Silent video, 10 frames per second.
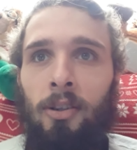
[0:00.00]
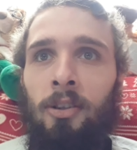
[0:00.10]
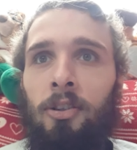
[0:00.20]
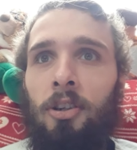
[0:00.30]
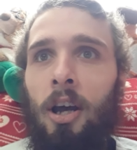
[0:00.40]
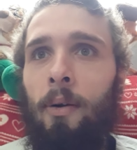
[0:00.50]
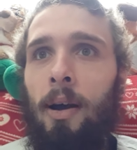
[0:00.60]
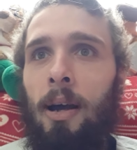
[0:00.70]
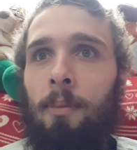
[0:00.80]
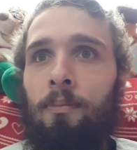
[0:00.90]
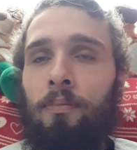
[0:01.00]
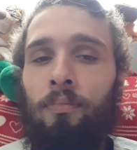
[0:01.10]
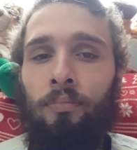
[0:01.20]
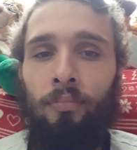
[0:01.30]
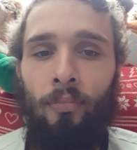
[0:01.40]
So um,
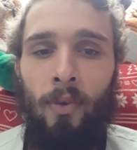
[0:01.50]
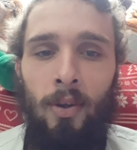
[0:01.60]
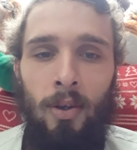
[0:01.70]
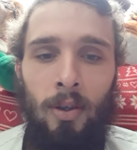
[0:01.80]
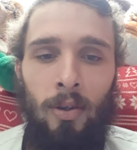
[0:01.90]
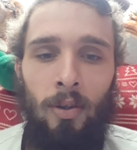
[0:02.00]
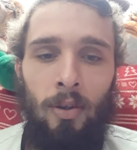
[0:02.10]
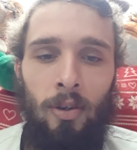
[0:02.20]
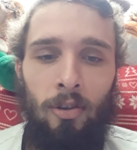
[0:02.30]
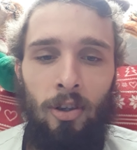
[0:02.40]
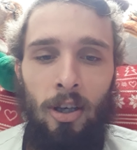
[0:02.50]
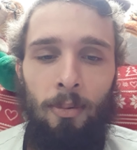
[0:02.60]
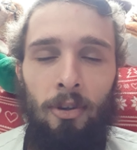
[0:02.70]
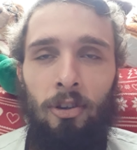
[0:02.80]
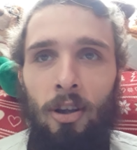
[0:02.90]
it's going to
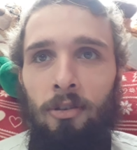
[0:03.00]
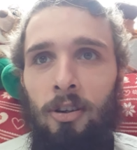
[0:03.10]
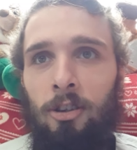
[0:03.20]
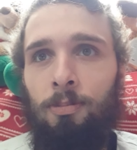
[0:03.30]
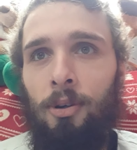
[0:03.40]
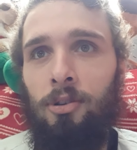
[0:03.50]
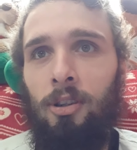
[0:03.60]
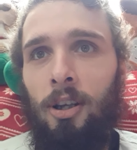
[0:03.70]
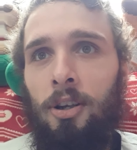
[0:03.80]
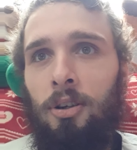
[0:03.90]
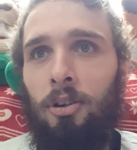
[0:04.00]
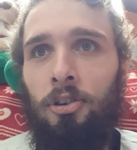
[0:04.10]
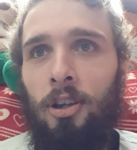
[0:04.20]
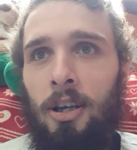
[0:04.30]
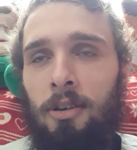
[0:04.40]
be something special, and
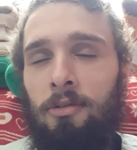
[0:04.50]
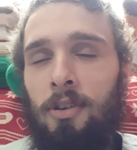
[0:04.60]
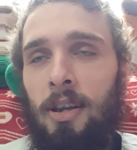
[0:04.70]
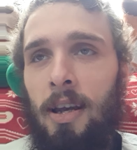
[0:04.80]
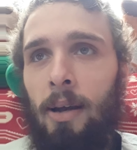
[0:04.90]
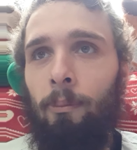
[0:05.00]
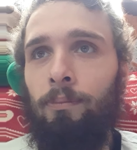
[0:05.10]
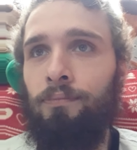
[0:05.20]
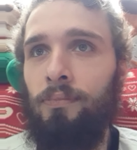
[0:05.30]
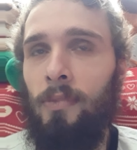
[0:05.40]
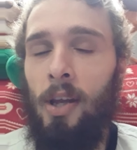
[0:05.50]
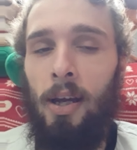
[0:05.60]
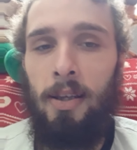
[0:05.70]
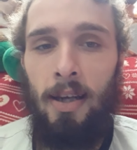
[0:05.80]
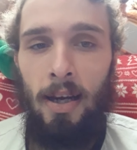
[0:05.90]
also the um,
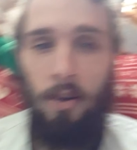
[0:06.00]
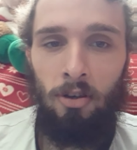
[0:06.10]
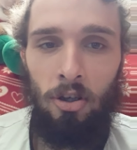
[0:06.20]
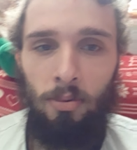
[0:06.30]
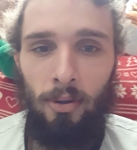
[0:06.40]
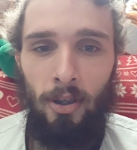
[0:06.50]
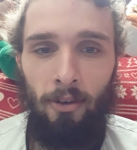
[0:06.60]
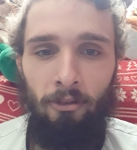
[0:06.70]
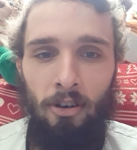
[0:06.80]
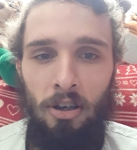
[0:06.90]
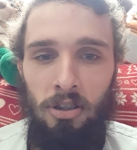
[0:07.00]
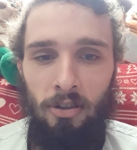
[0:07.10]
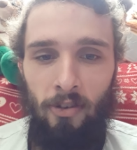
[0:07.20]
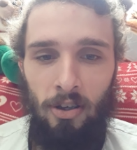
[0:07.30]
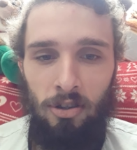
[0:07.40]
Titanic 2 will get finished
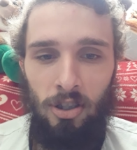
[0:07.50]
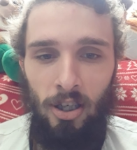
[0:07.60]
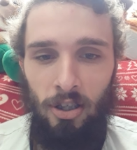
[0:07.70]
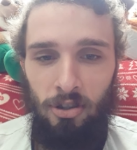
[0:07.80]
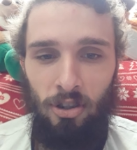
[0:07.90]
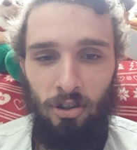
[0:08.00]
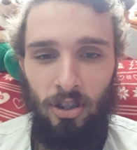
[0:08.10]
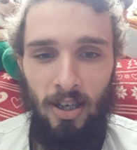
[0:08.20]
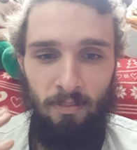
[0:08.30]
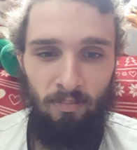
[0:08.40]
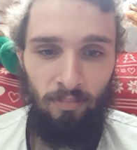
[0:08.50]
eventually. It's just going to